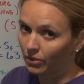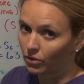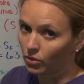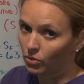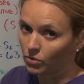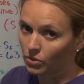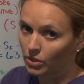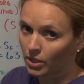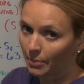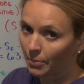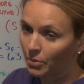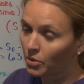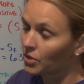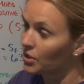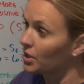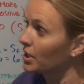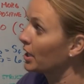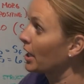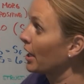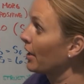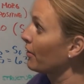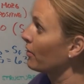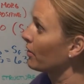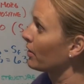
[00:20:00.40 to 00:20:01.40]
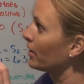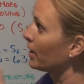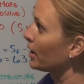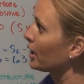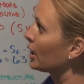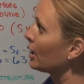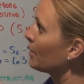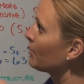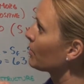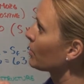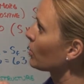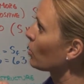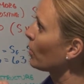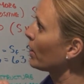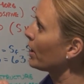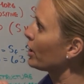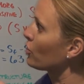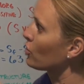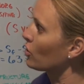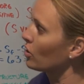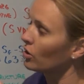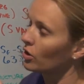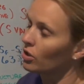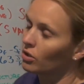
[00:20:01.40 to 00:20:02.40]
those numbers together in the Gibbs
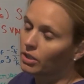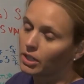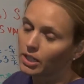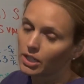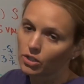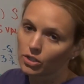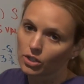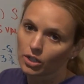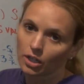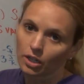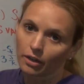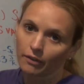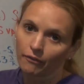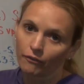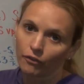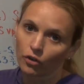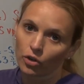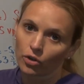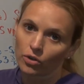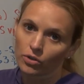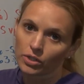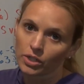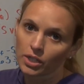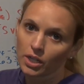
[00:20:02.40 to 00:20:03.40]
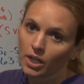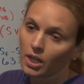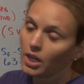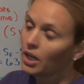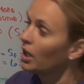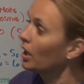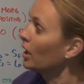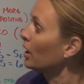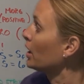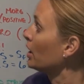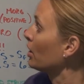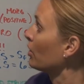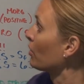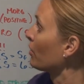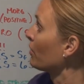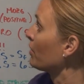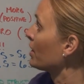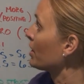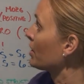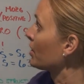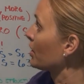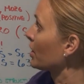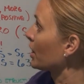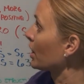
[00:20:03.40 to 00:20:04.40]
equation, you need to convert either
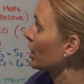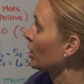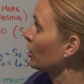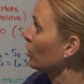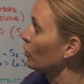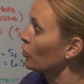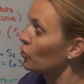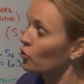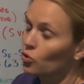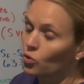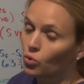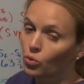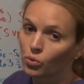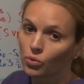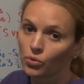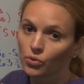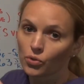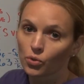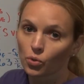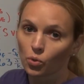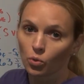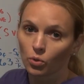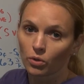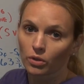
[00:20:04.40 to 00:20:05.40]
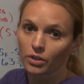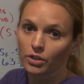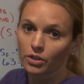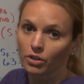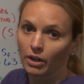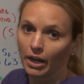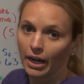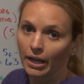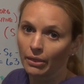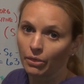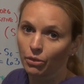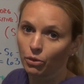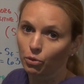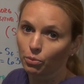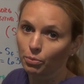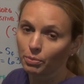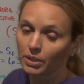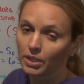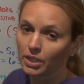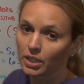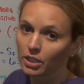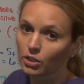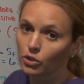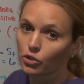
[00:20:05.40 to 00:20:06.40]
this to kilojoules or your
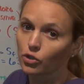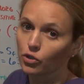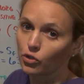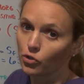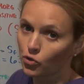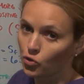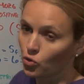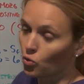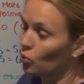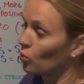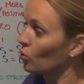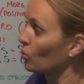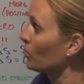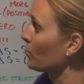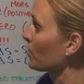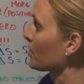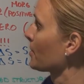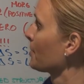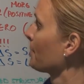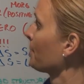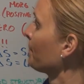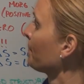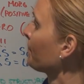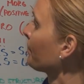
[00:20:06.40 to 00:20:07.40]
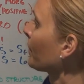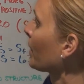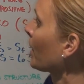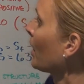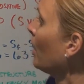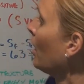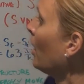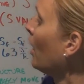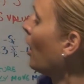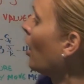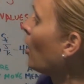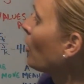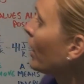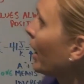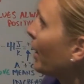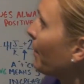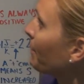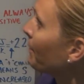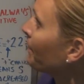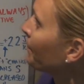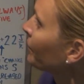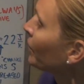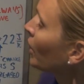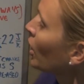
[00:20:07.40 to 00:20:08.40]
enthalpy to joules. Okay,
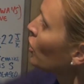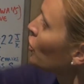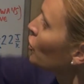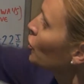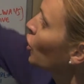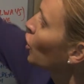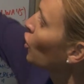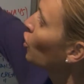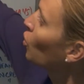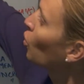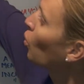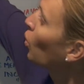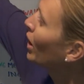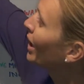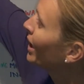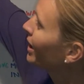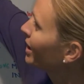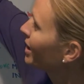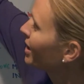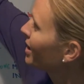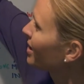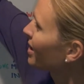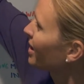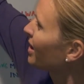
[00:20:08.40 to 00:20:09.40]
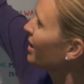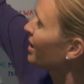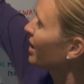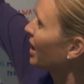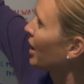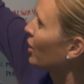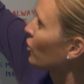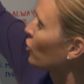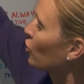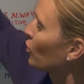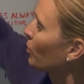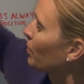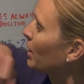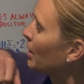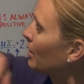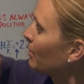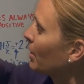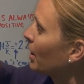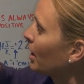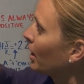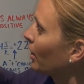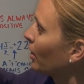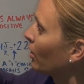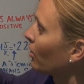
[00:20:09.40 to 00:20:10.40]
so what does this entropy
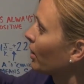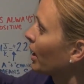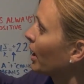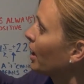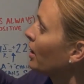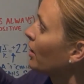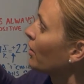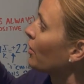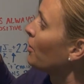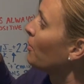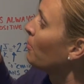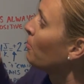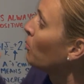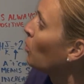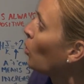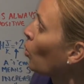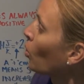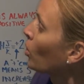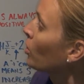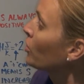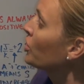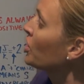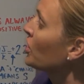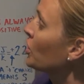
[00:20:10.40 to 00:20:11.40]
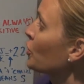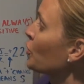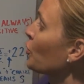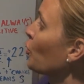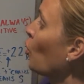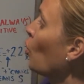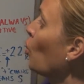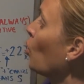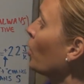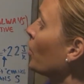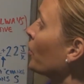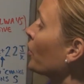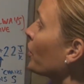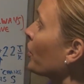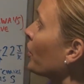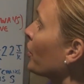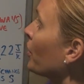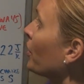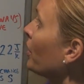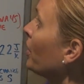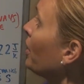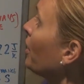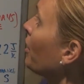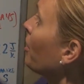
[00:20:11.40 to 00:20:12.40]
mean? Okay, the more
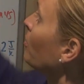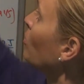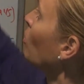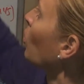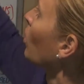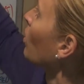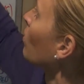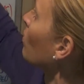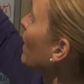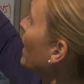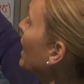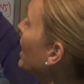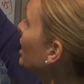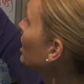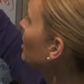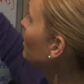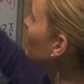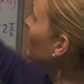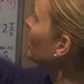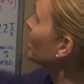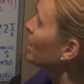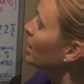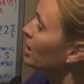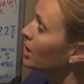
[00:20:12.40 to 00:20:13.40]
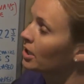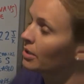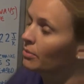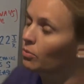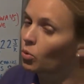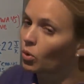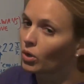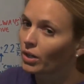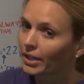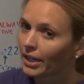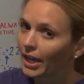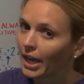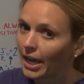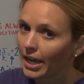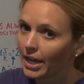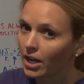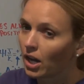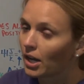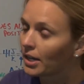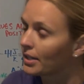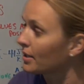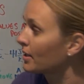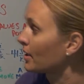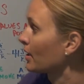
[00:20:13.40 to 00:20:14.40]
disorder, the more randomness, the more
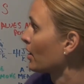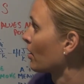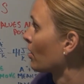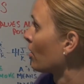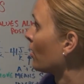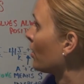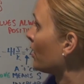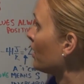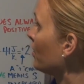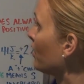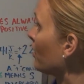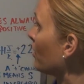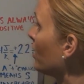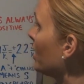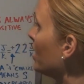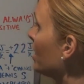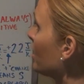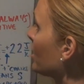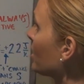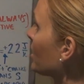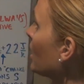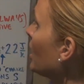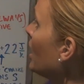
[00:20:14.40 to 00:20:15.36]
chaos there is,